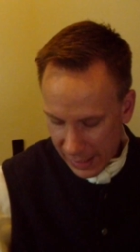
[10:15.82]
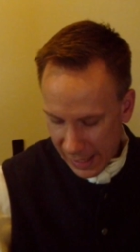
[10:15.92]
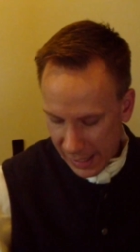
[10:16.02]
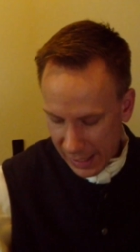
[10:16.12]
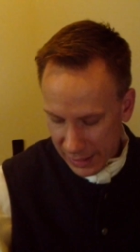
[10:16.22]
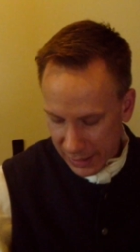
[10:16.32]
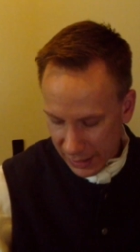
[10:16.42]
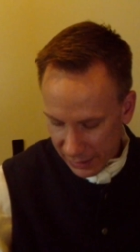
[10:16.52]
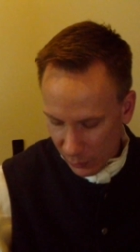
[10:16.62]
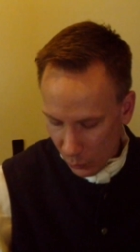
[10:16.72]
and
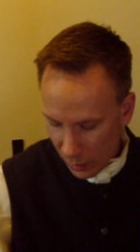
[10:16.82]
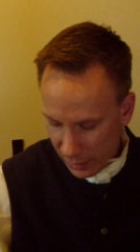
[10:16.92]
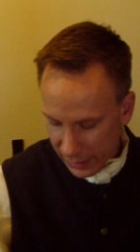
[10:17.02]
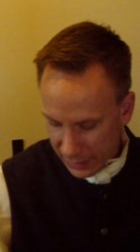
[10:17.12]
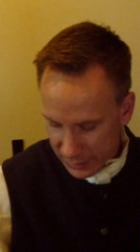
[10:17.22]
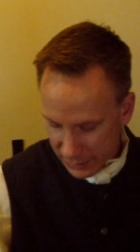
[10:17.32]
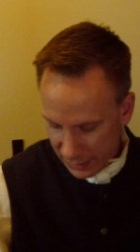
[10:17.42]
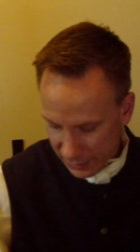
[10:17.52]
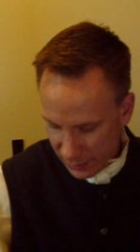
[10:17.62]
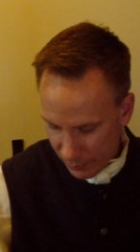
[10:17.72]
cut a walking
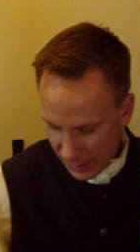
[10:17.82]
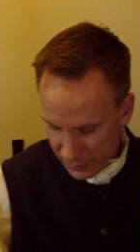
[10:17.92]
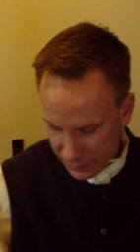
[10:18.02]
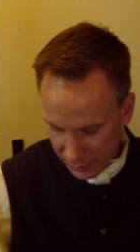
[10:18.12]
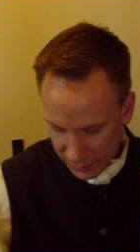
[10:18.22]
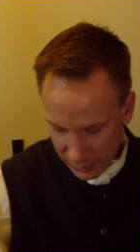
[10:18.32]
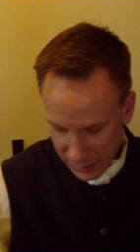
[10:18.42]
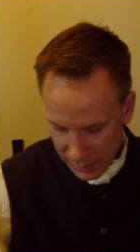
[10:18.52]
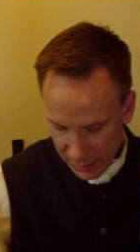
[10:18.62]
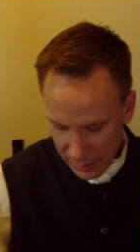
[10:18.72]
stick to measure,
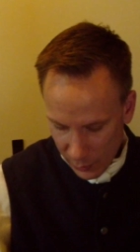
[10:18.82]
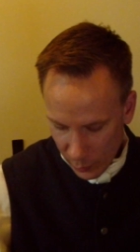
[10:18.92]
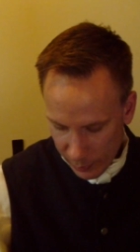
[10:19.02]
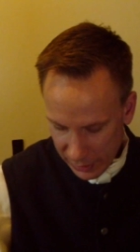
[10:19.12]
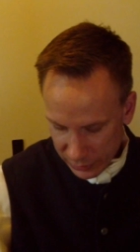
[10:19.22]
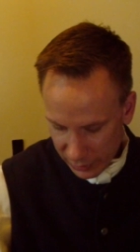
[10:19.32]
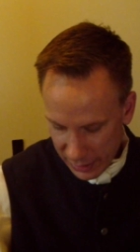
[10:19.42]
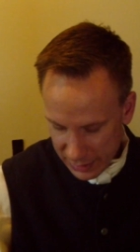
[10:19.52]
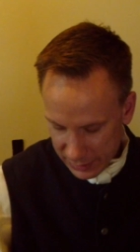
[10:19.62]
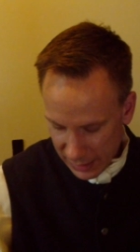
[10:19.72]
we
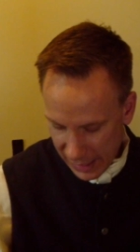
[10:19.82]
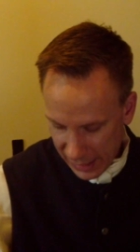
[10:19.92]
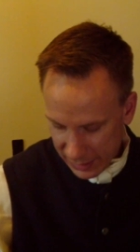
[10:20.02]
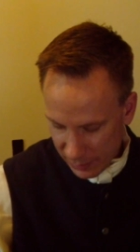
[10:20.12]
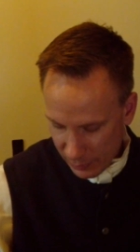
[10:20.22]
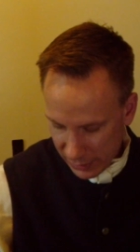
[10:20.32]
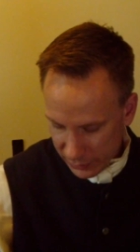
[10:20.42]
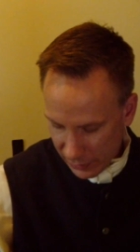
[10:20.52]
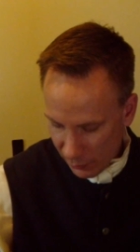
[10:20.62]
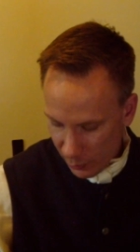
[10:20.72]
measured his length and
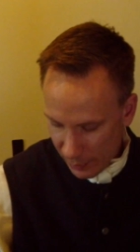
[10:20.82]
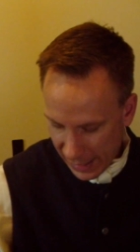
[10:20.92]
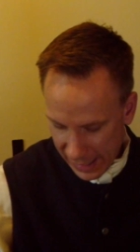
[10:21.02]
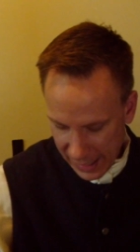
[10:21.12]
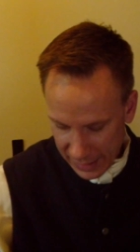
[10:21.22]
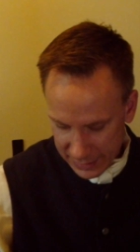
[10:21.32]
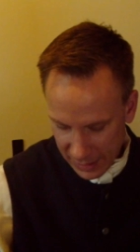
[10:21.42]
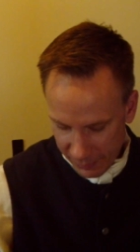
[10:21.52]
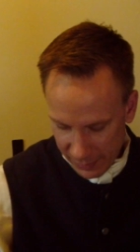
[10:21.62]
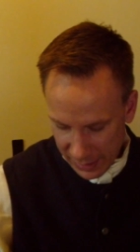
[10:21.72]
measuring with my hands
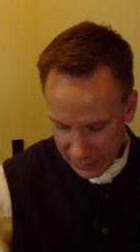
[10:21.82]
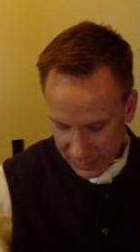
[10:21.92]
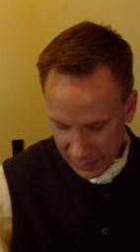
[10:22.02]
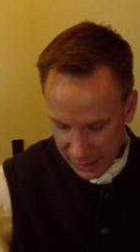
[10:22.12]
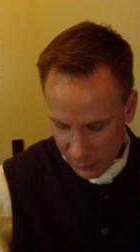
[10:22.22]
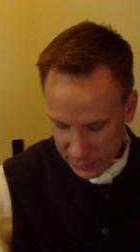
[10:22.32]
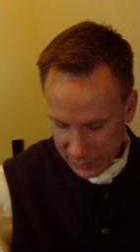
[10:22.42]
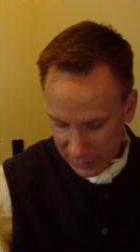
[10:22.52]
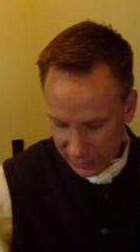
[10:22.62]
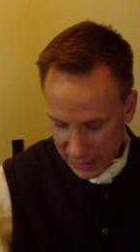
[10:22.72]
I found that he was
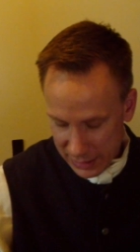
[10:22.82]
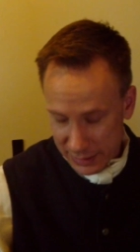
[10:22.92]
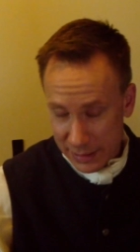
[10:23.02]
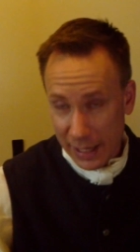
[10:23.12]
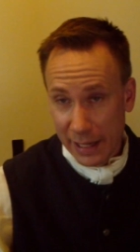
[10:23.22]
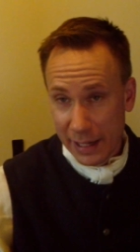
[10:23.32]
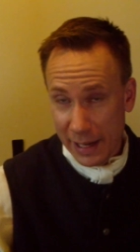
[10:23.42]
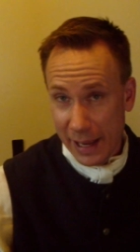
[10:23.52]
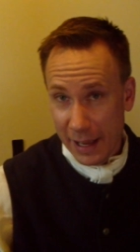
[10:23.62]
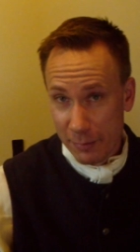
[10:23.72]
at least ten and
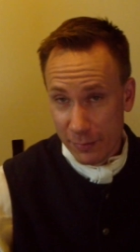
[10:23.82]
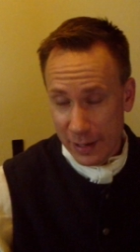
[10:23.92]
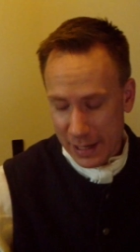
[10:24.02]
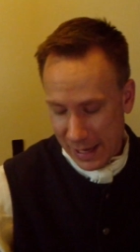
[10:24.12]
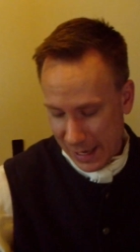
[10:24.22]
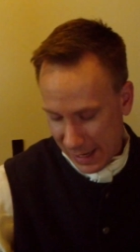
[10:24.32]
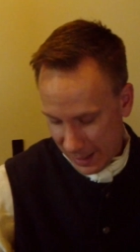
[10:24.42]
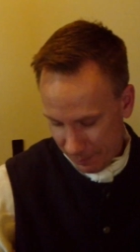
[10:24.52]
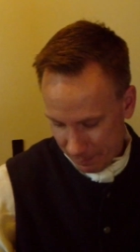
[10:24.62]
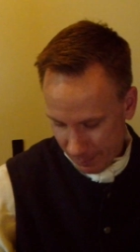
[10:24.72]
a half feet
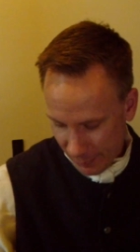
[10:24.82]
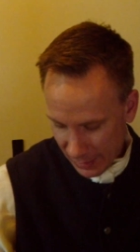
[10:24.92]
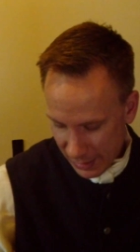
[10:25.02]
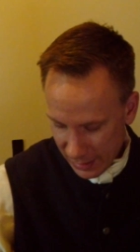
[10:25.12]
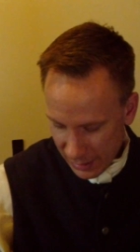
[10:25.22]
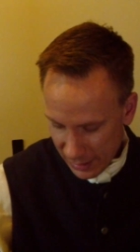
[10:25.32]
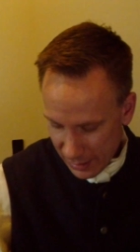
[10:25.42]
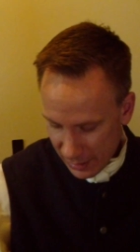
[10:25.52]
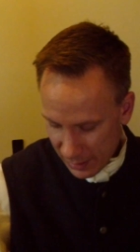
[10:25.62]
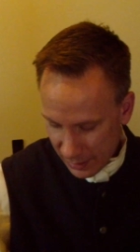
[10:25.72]
high.
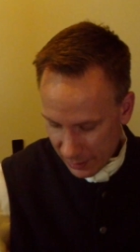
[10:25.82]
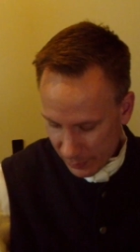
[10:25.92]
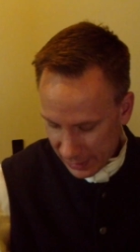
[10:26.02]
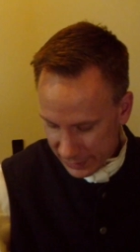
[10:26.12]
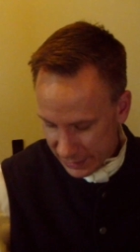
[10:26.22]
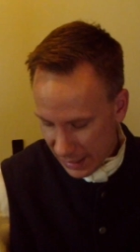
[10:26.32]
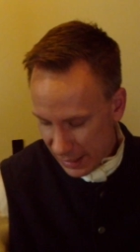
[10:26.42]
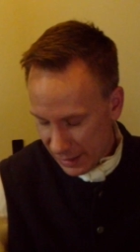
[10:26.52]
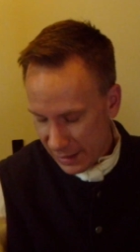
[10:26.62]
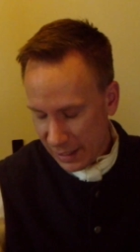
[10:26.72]
My
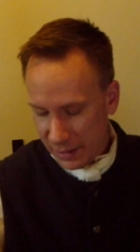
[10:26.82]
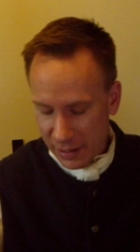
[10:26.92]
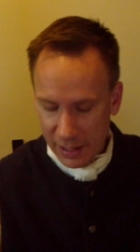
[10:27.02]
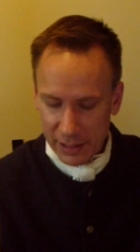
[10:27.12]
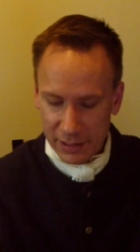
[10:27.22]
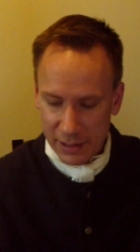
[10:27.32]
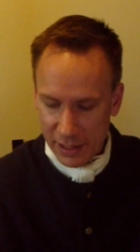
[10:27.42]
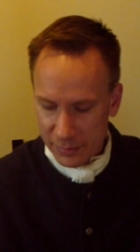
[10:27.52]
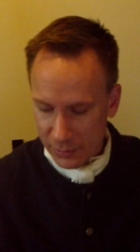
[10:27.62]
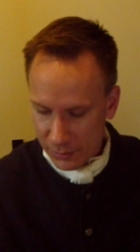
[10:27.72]
son then got
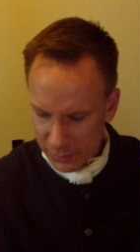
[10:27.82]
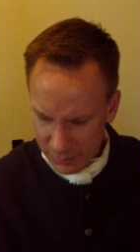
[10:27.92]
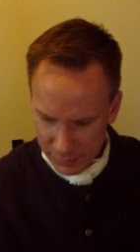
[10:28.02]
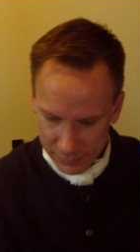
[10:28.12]
another